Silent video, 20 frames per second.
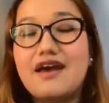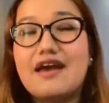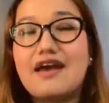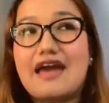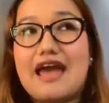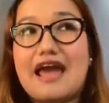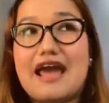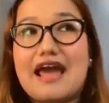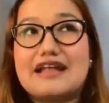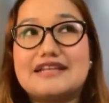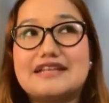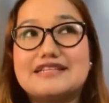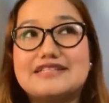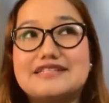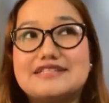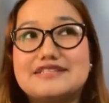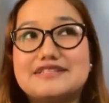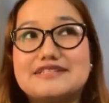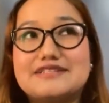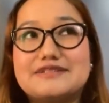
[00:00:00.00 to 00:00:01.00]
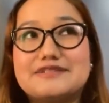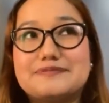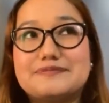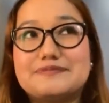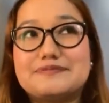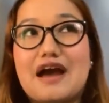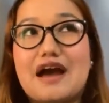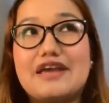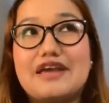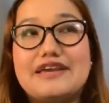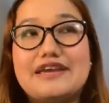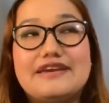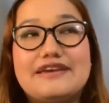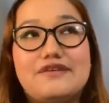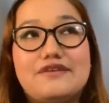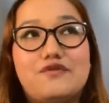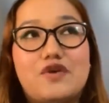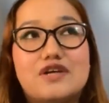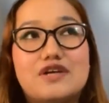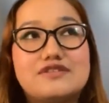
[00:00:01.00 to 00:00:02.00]
And uh, I
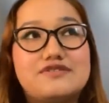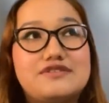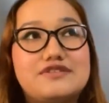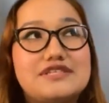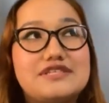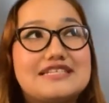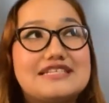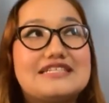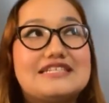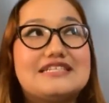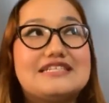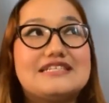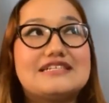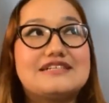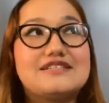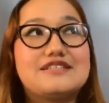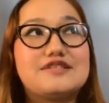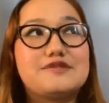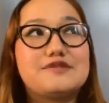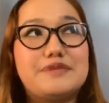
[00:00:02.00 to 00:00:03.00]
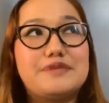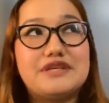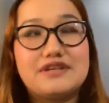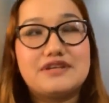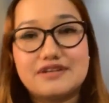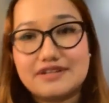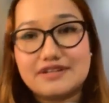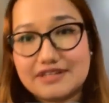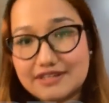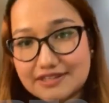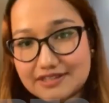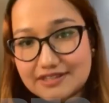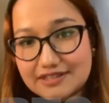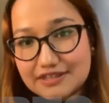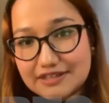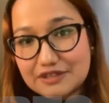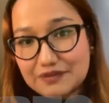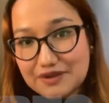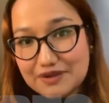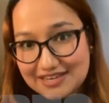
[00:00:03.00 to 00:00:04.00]
was recently a speaker in the
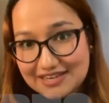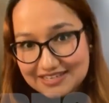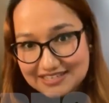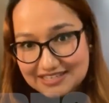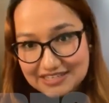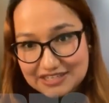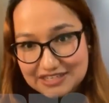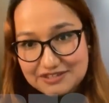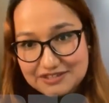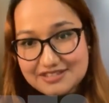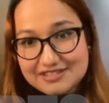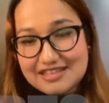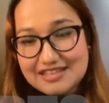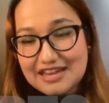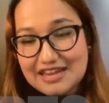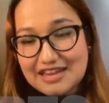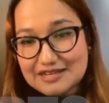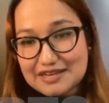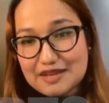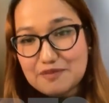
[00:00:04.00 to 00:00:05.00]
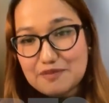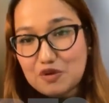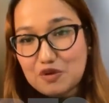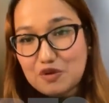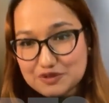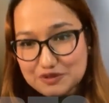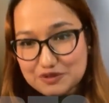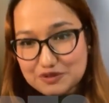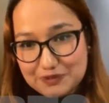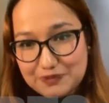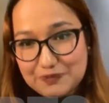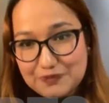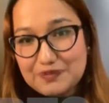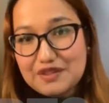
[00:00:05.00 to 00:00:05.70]
United Nations HLM also